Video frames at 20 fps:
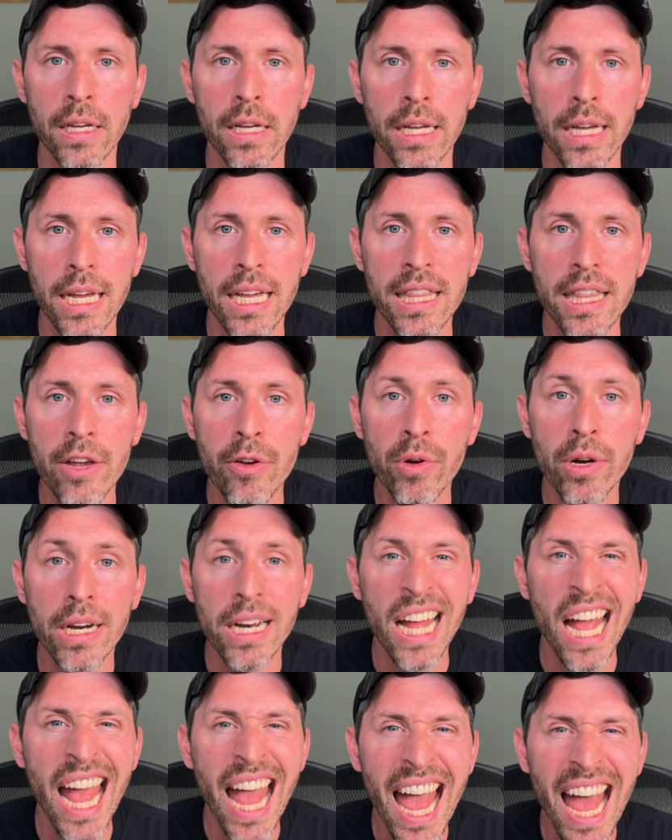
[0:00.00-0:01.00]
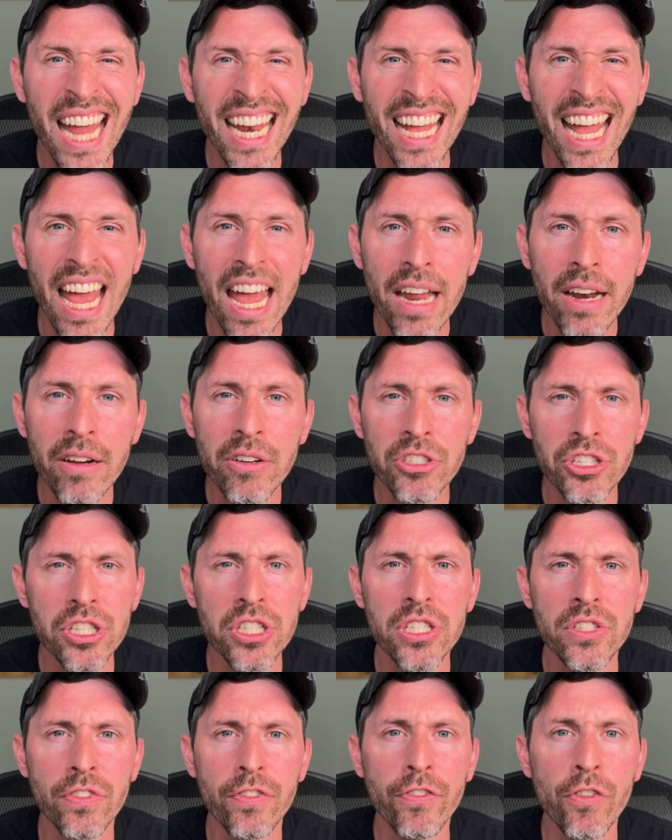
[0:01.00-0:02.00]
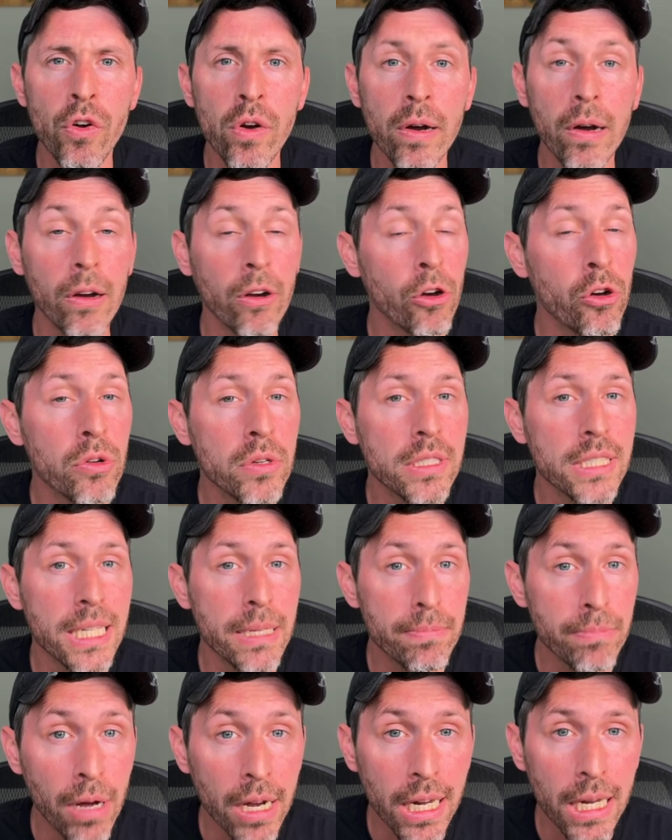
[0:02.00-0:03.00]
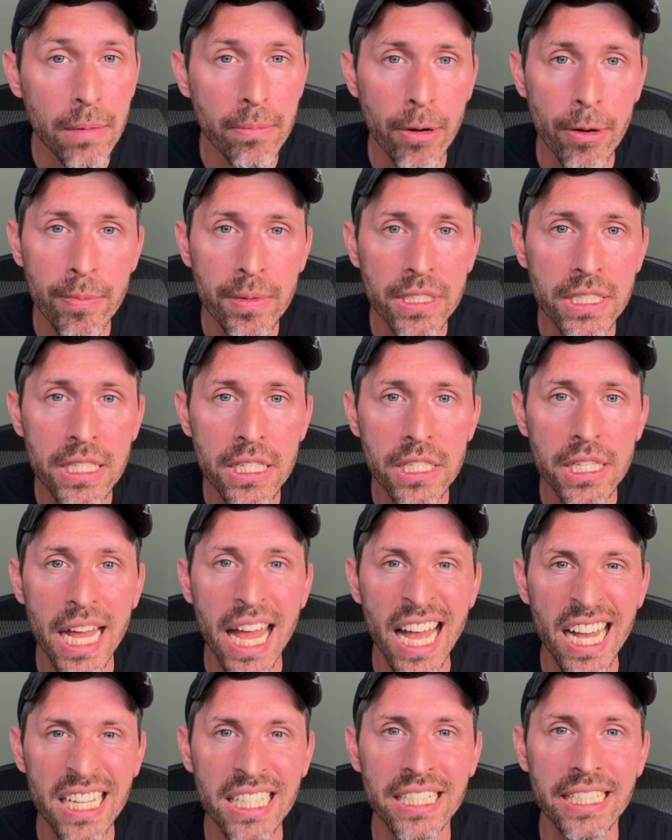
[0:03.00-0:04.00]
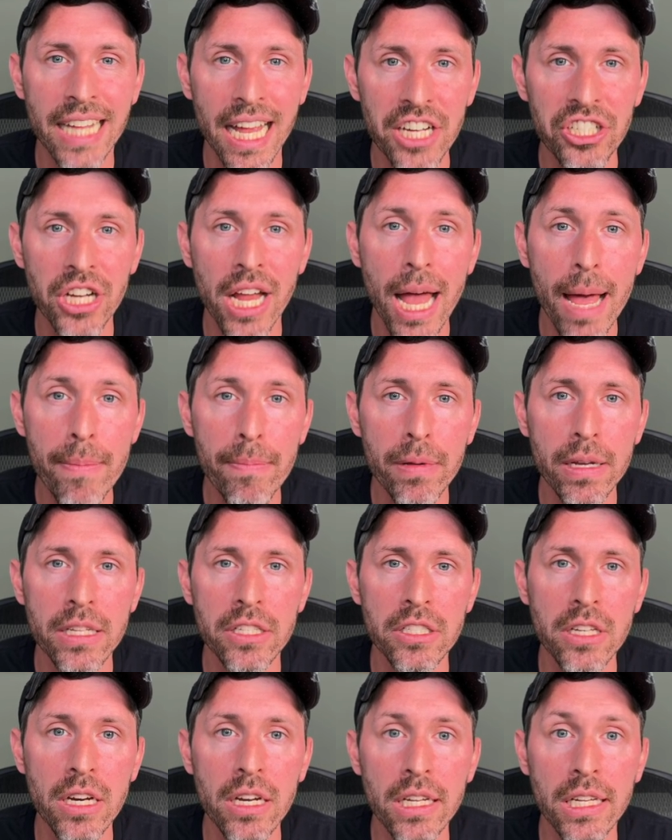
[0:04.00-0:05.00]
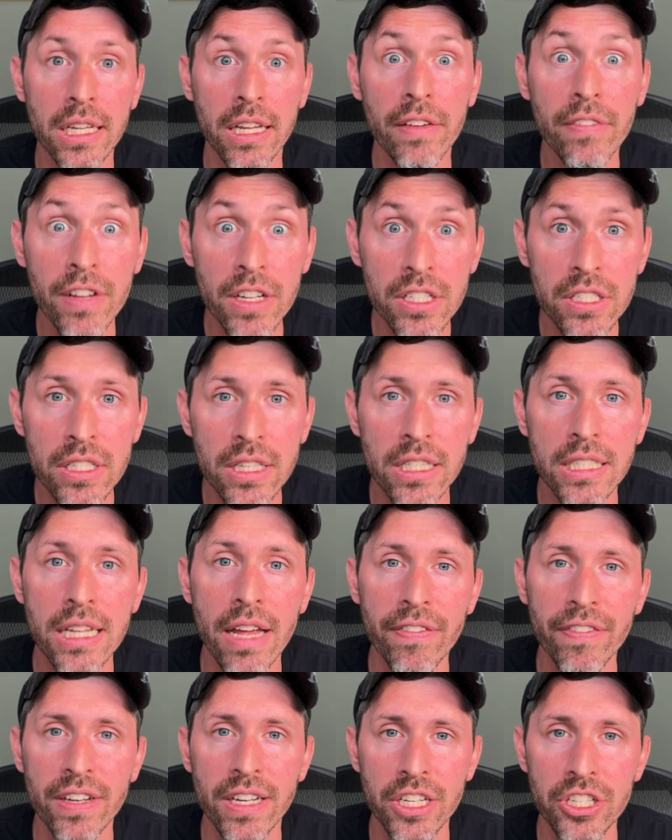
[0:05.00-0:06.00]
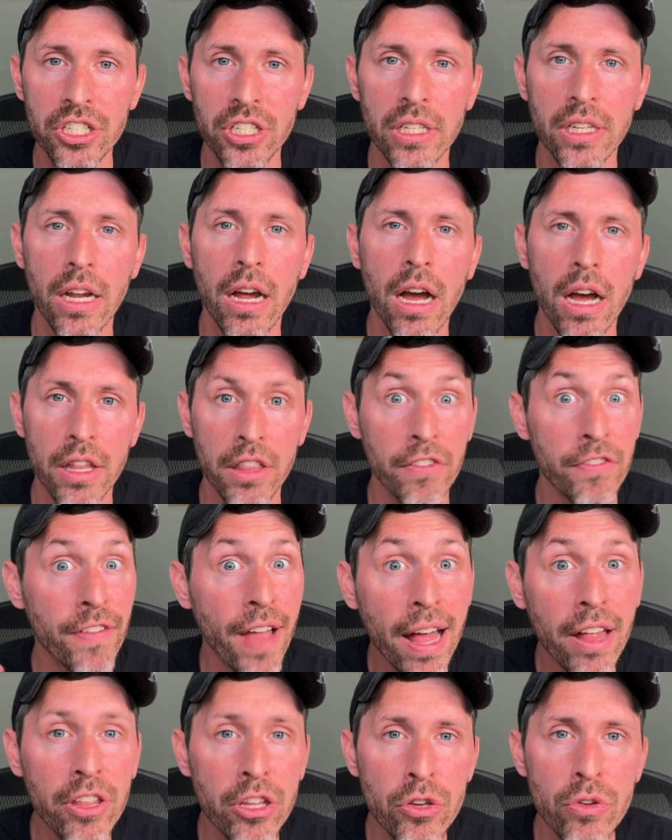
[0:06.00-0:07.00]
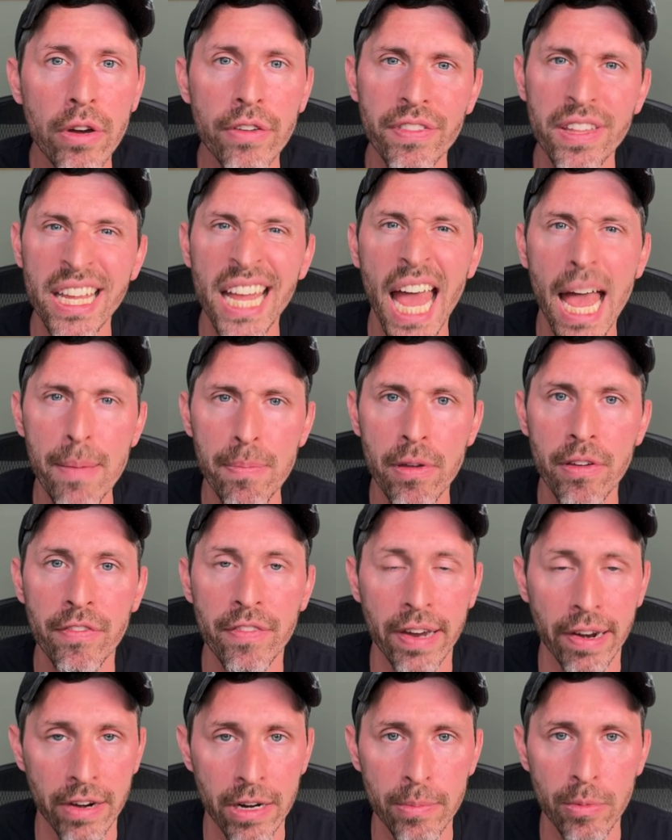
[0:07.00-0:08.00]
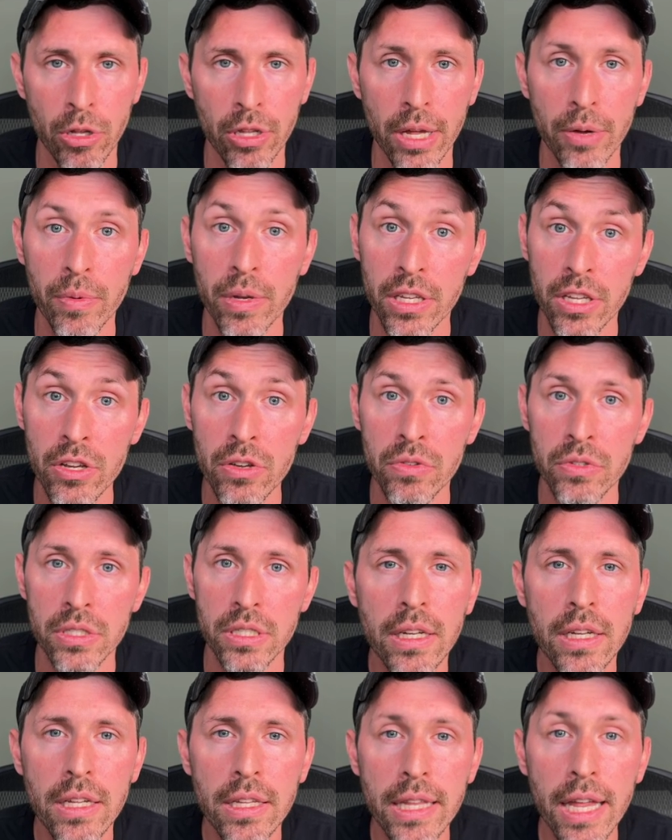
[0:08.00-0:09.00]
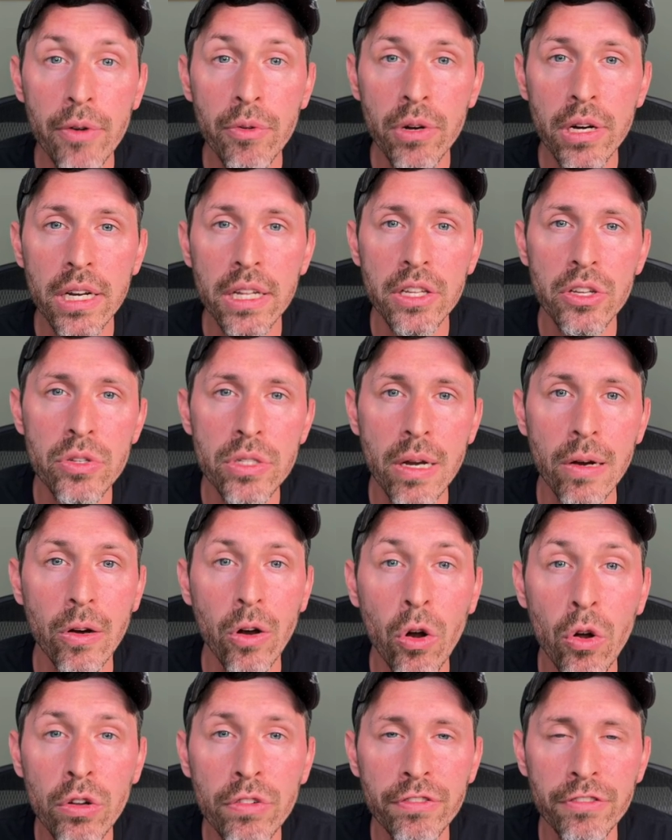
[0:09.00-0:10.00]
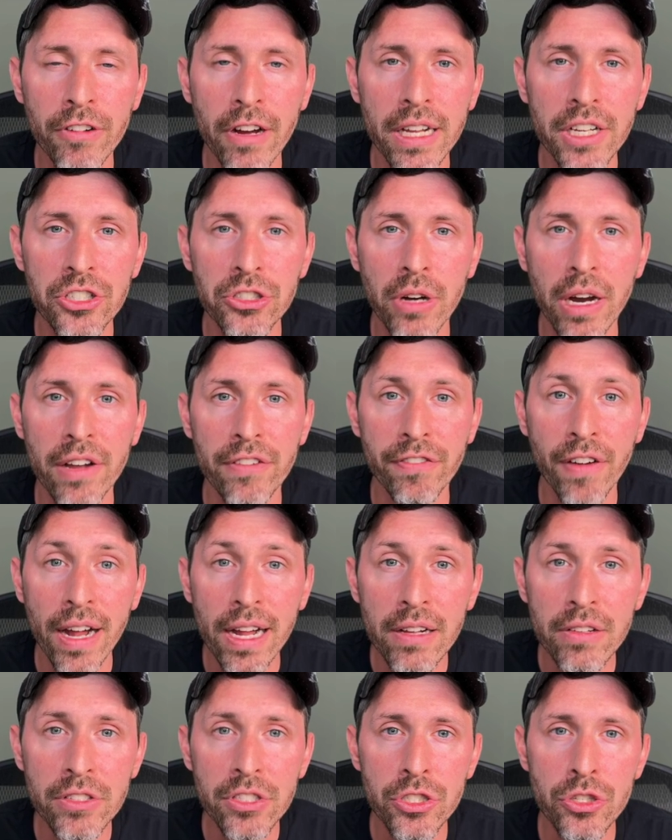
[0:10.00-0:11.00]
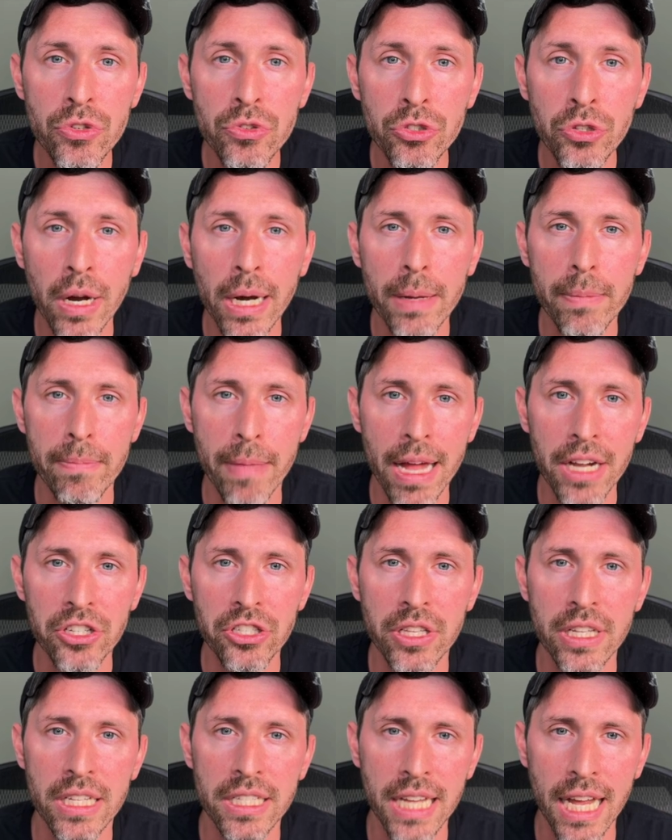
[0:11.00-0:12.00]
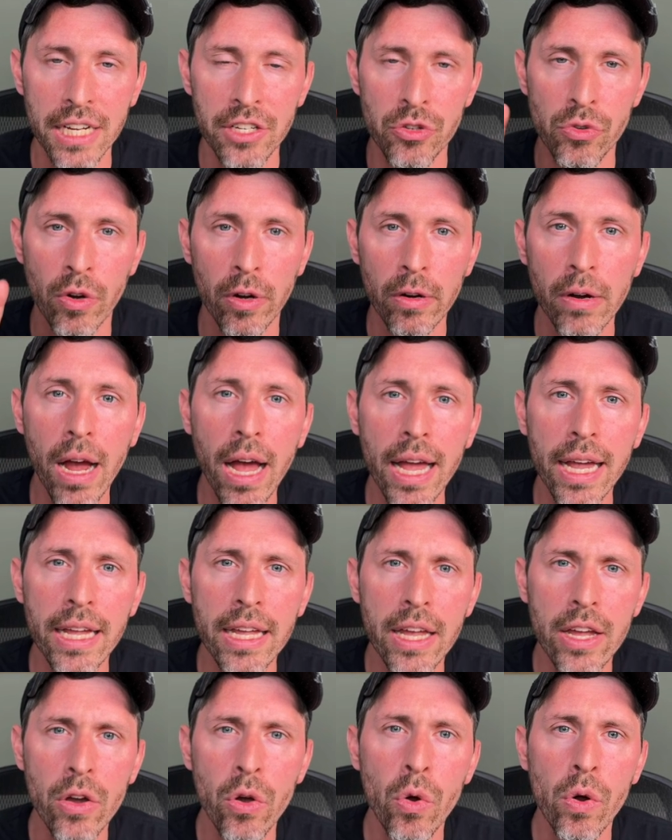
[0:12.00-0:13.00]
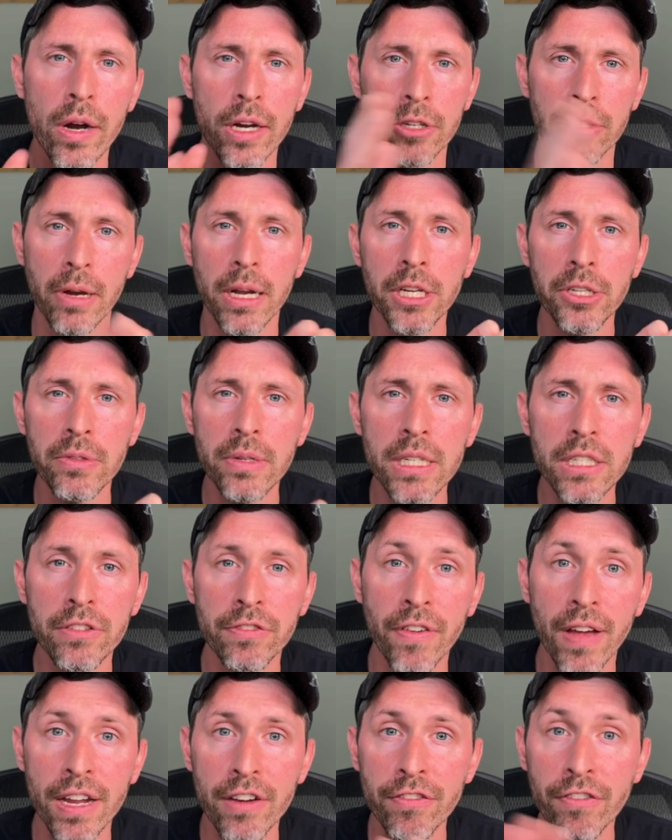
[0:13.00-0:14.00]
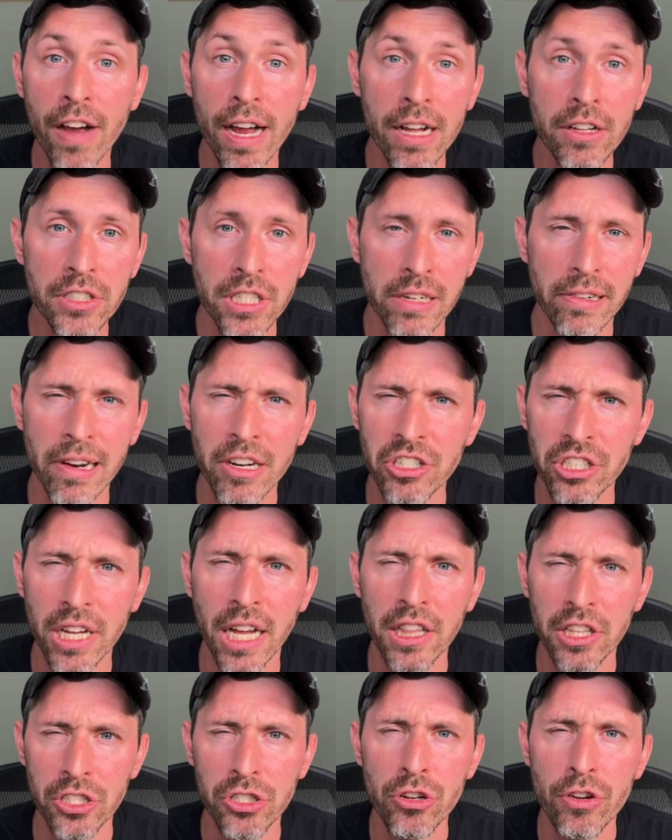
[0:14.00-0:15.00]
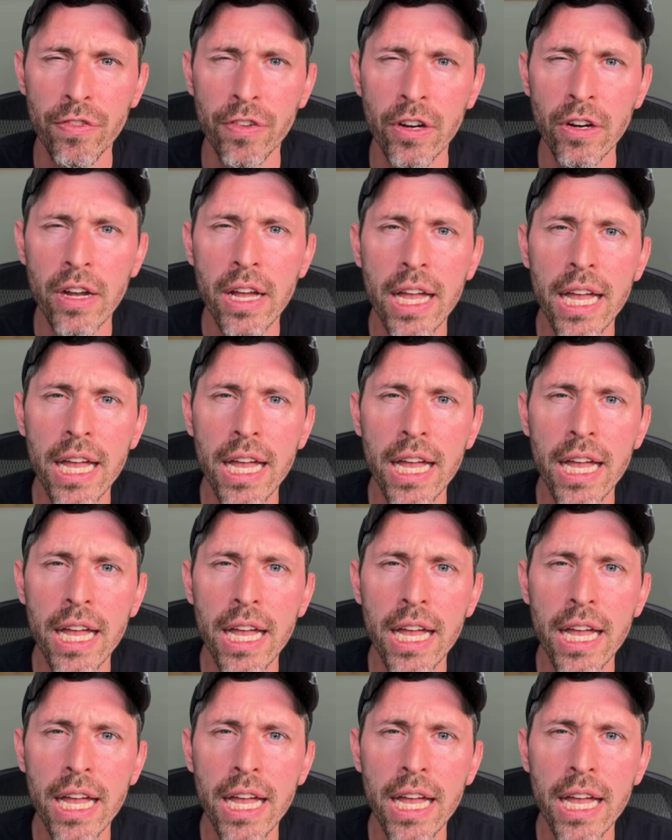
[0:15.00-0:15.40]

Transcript: And then we're going to add a header just for our own debugging purposes, x-app, and it's going to give us the definition, uh, the value of the app variable that we used. Then we're going to use our old friend try files to try to match the exact URI, or a directory to find files that are actually on the server.